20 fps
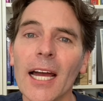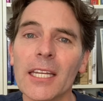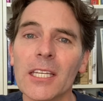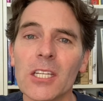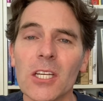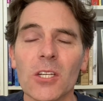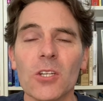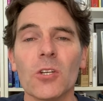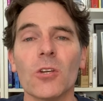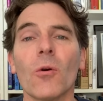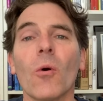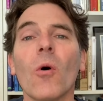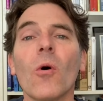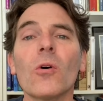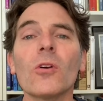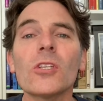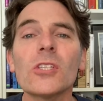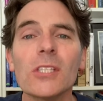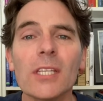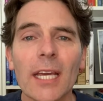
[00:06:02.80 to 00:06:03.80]
tissue or
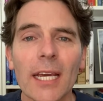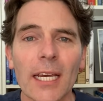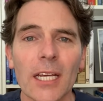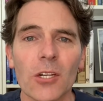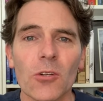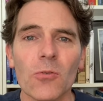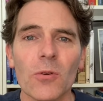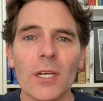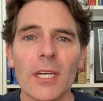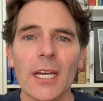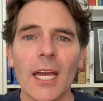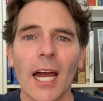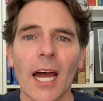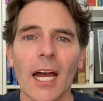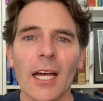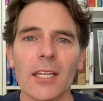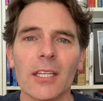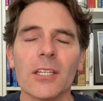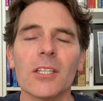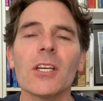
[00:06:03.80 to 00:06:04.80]
secondary
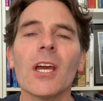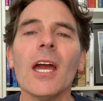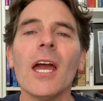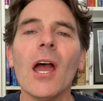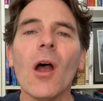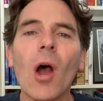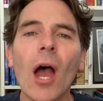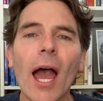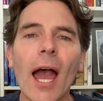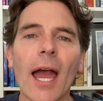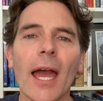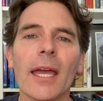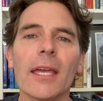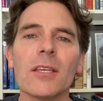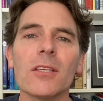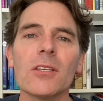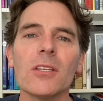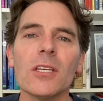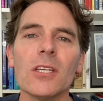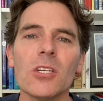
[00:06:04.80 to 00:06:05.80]
cartilage
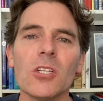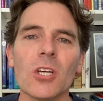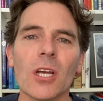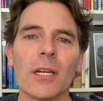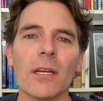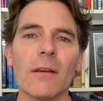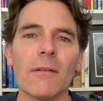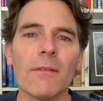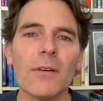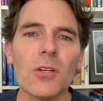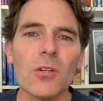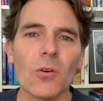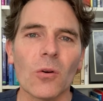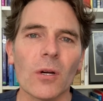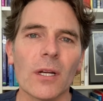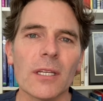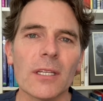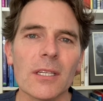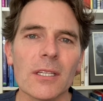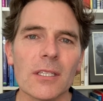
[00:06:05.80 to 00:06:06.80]
as degenerative
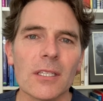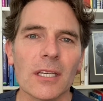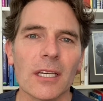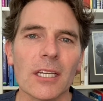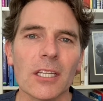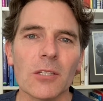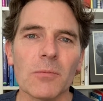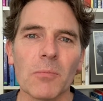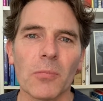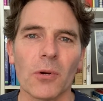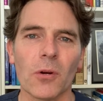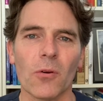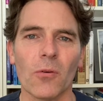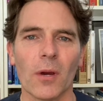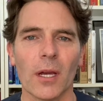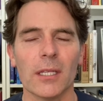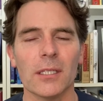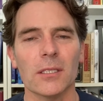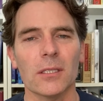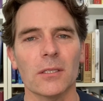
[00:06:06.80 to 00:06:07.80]
joint disease
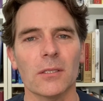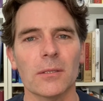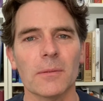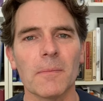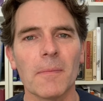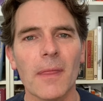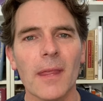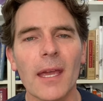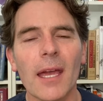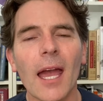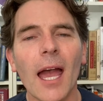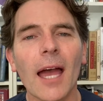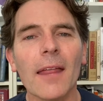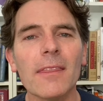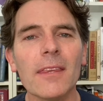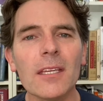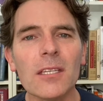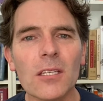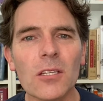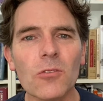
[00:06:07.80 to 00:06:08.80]
progresses. And
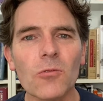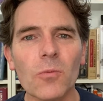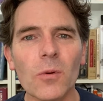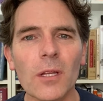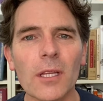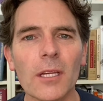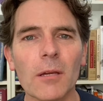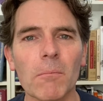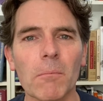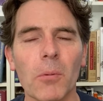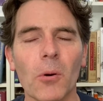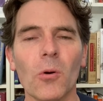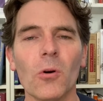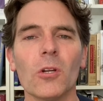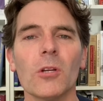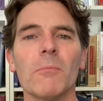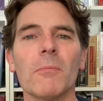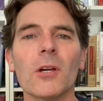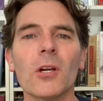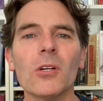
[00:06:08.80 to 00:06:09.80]
this is really
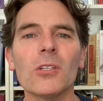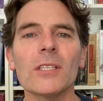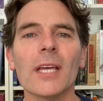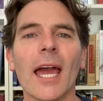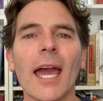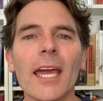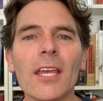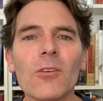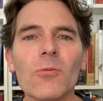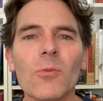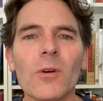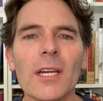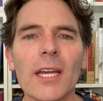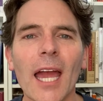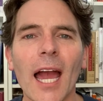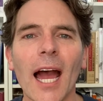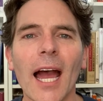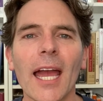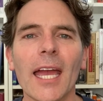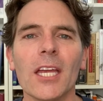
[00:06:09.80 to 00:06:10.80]
important because as we
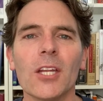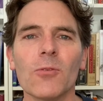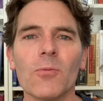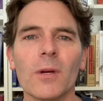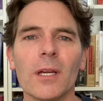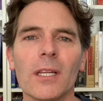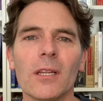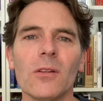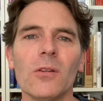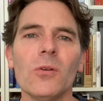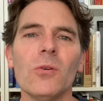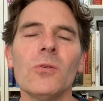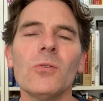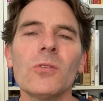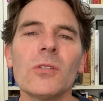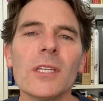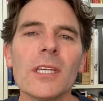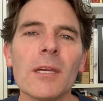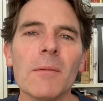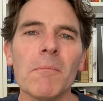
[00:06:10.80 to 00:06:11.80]
age, we lose
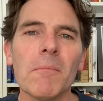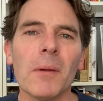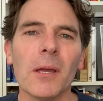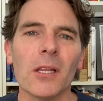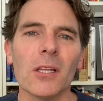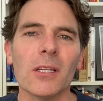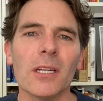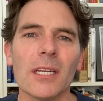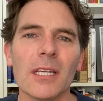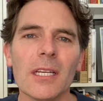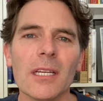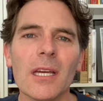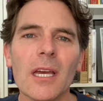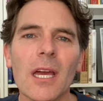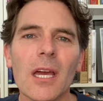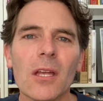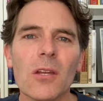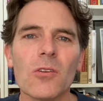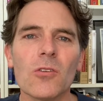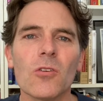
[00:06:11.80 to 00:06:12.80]
the ability
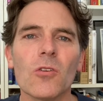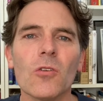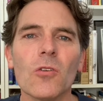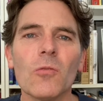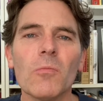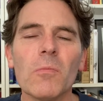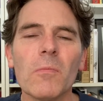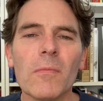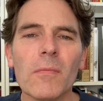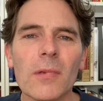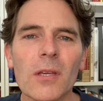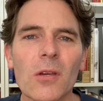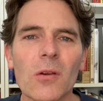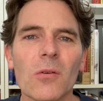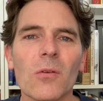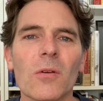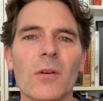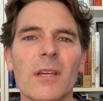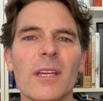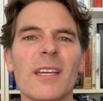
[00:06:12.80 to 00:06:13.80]
to
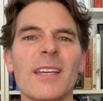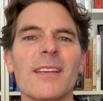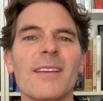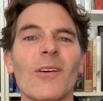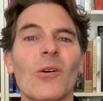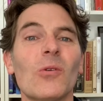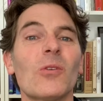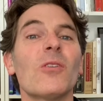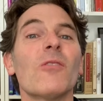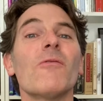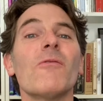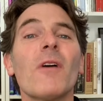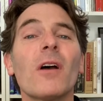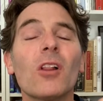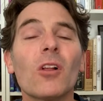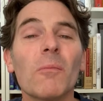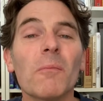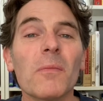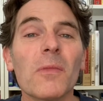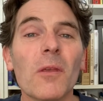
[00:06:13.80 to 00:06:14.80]

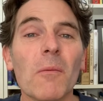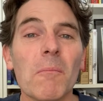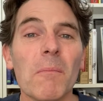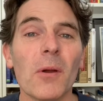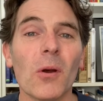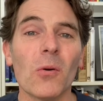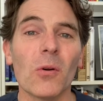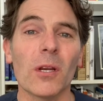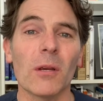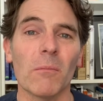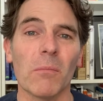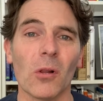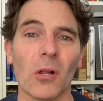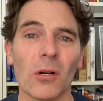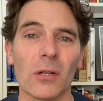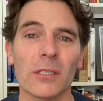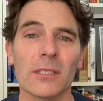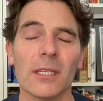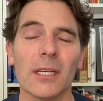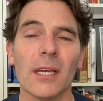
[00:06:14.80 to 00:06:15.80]
develop the building
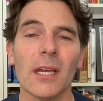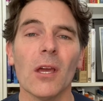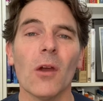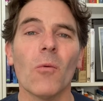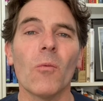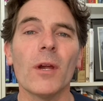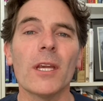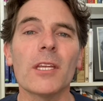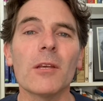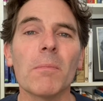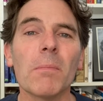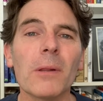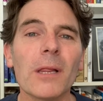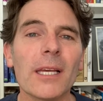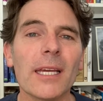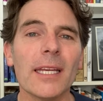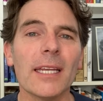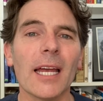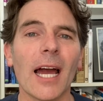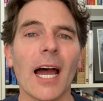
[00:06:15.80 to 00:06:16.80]
blocks. We
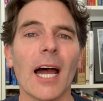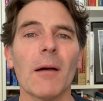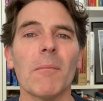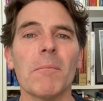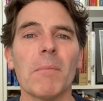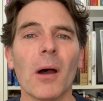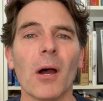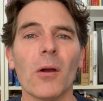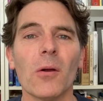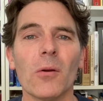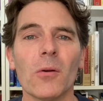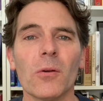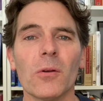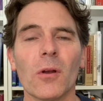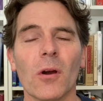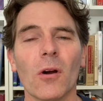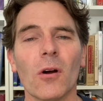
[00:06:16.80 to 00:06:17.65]
deplete our bone